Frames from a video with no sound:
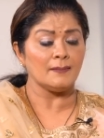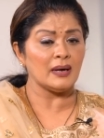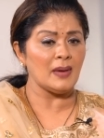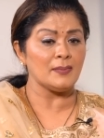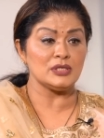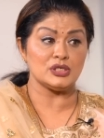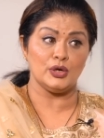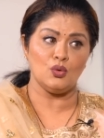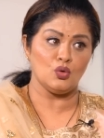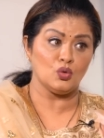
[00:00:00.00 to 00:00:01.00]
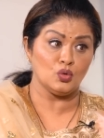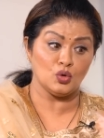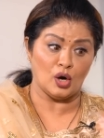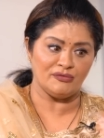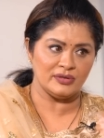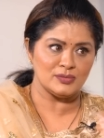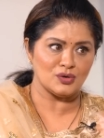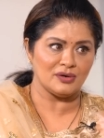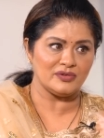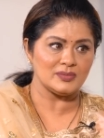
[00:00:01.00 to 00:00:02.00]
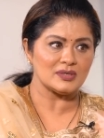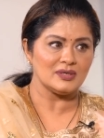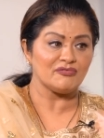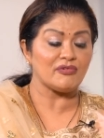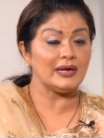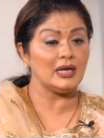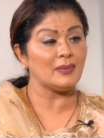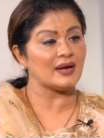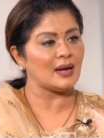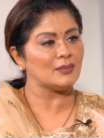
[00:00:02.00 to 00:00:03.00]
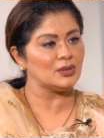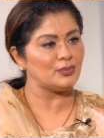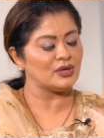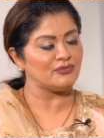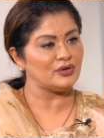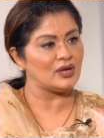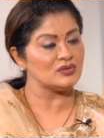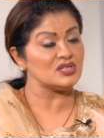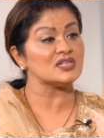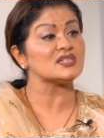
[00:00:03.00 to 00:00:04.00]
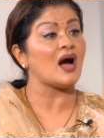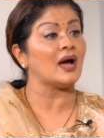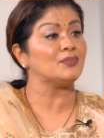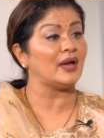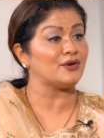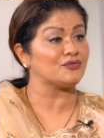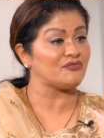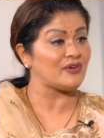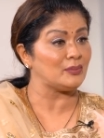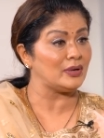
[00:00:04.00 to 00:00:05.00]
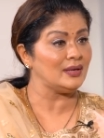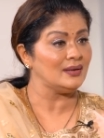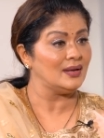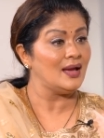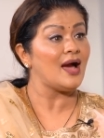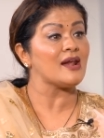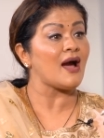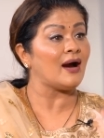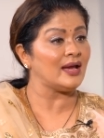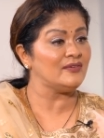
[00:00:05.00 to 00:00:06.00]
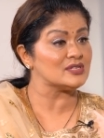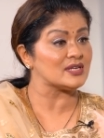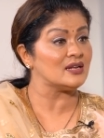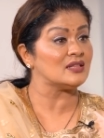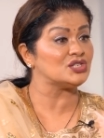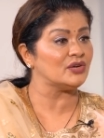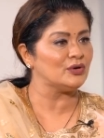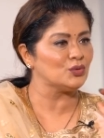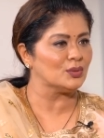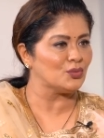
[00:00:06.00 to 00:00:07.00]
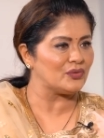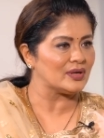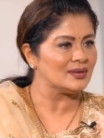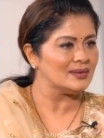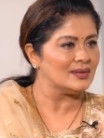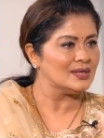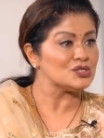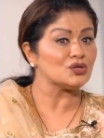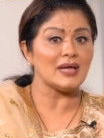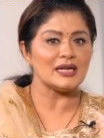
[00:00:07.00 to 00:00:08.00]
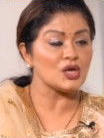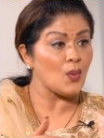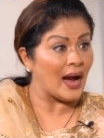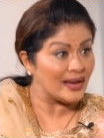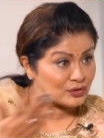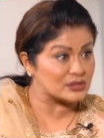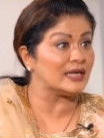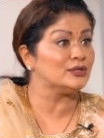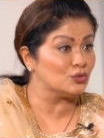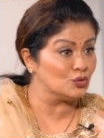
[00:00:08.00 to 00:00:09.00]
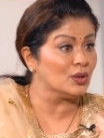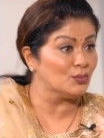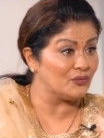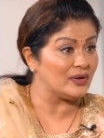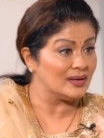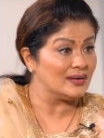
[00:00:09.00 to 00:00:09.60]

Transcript: But my mother said, no, no, no, no, not films, not films. Finally, my grandmother put her foot down. She says, I'm the head of the family and I have decided that she will do the movie. So that's how I was sent to do the movie.